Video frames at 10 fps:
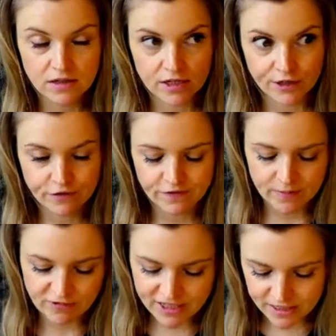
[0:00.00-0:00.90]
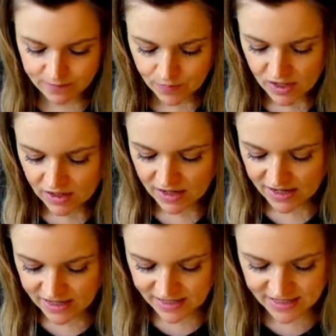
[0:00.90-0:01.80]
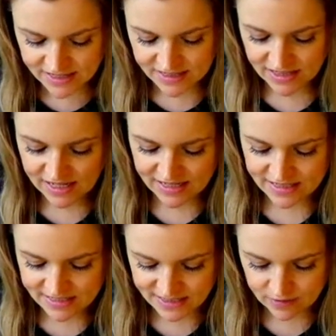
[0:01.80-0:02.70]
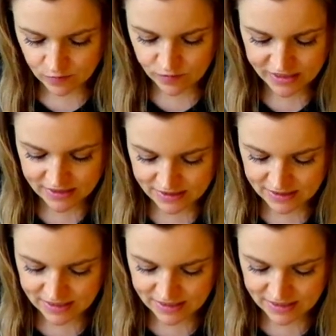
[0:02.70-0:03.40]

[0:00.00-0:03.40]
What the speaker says: coat fabric, I interlined it with